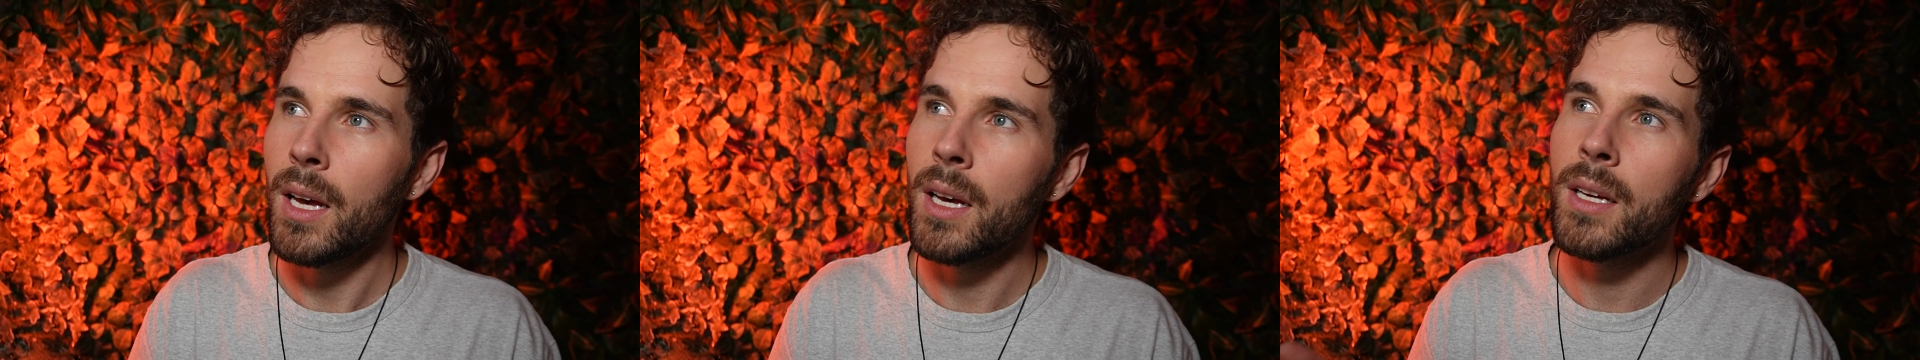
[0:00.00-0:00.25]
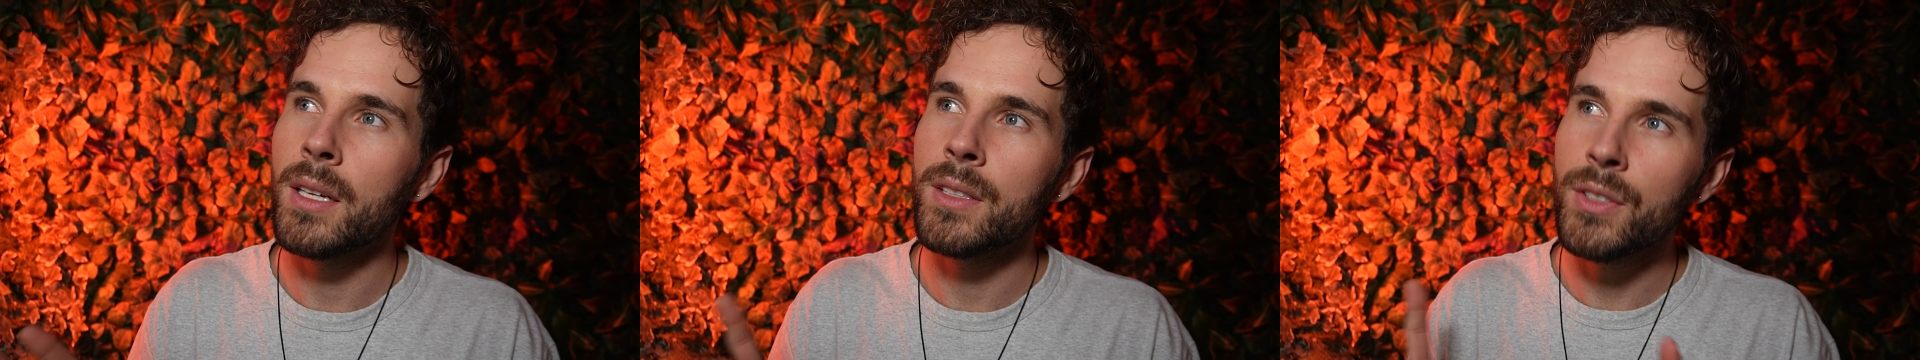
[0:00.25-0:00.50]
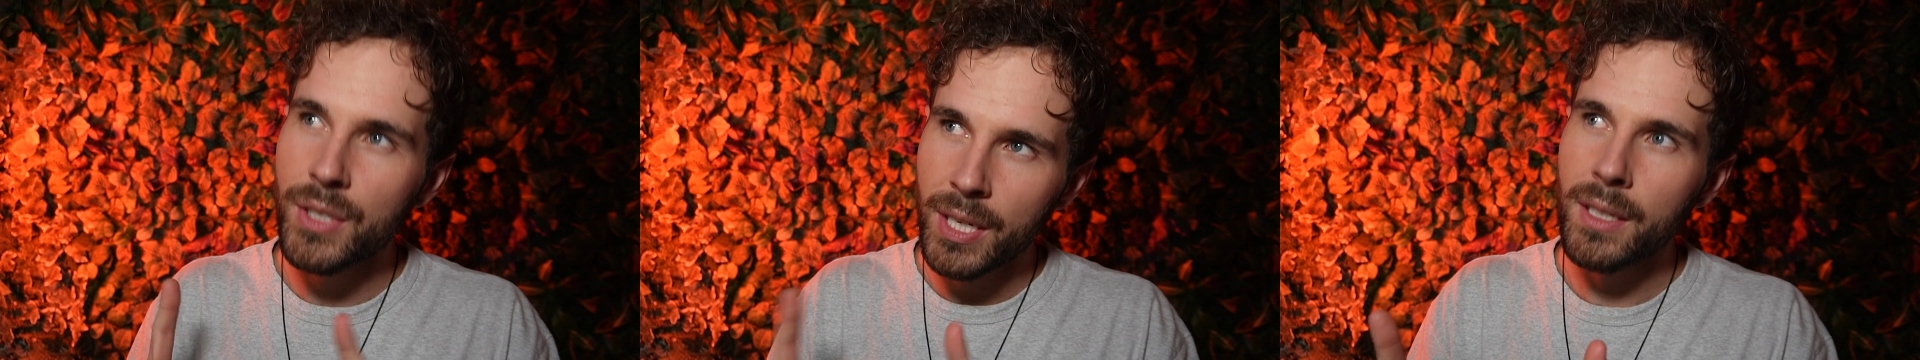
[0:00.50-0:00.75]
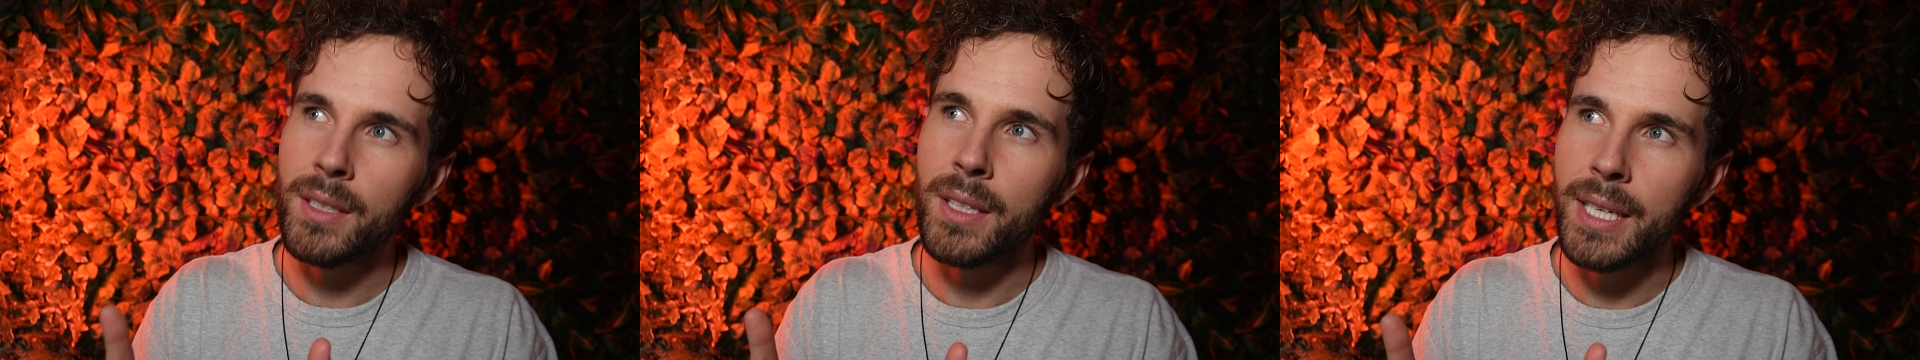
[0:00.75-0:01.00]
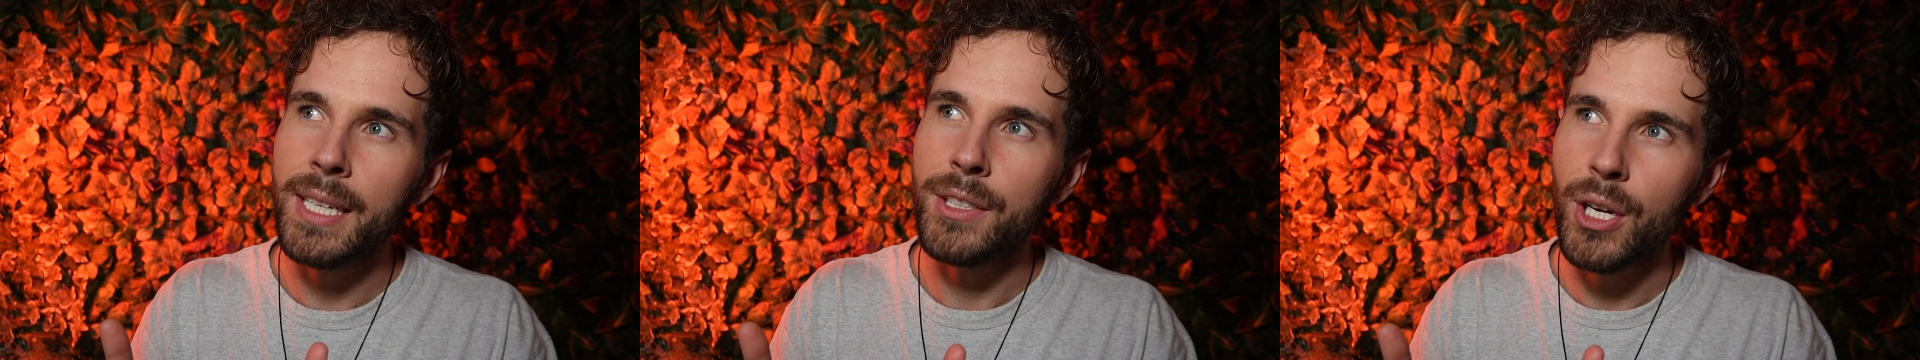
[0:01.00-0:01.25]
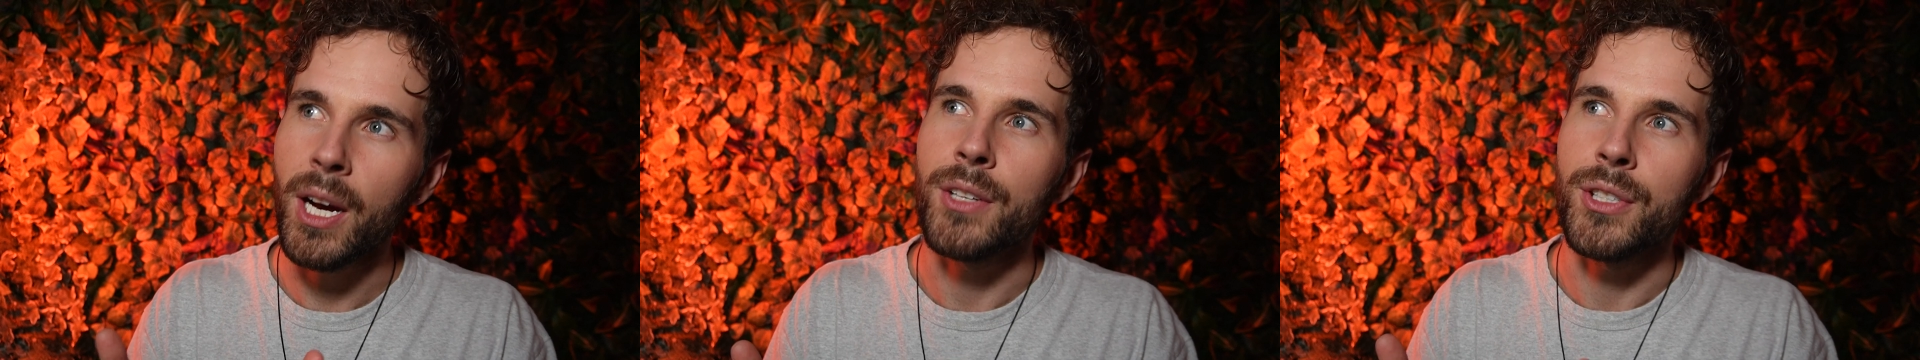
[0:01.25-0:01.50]
until he
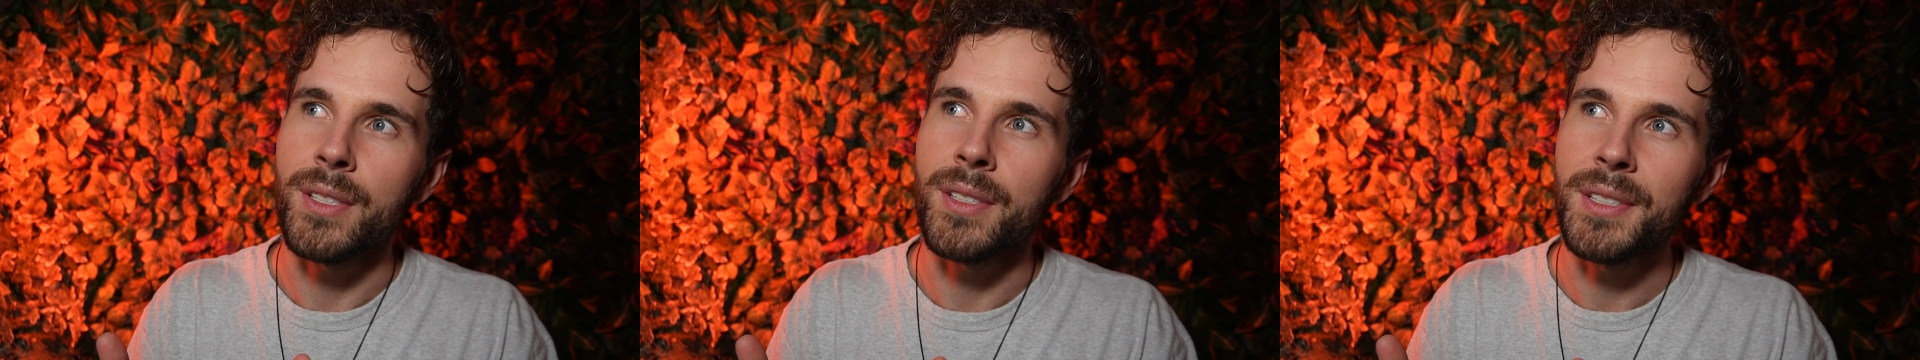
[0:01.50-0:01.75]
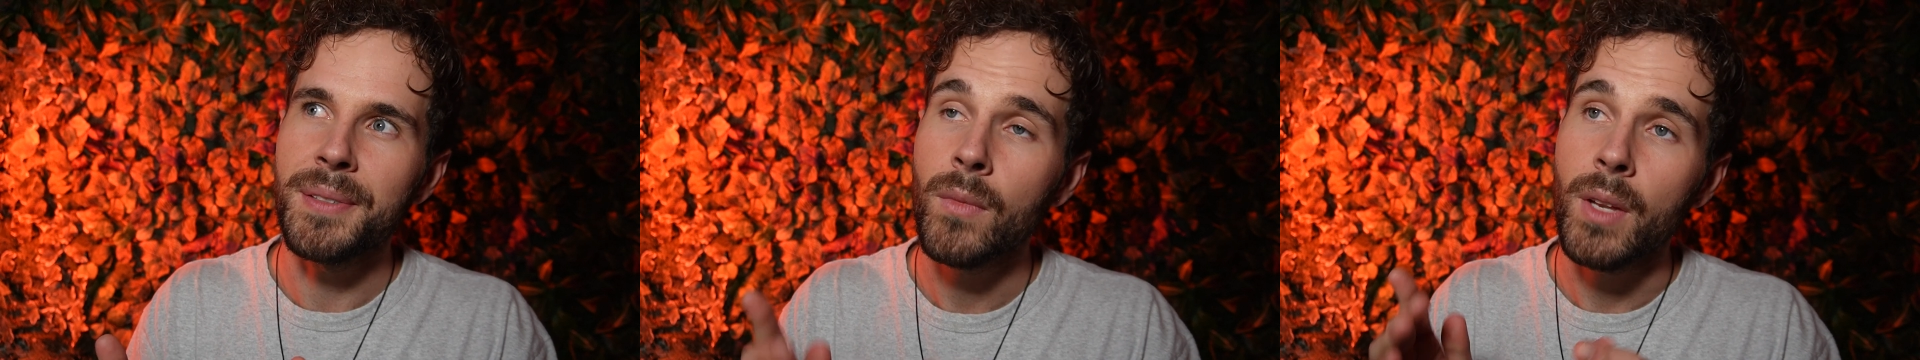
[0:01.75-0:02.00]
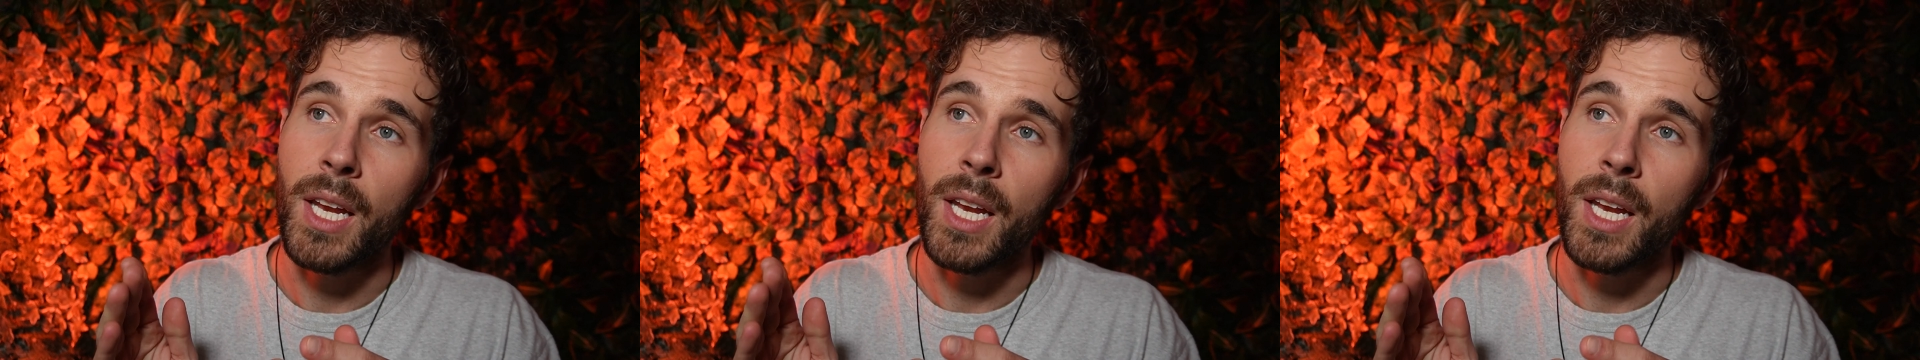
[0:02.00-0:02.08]
charges.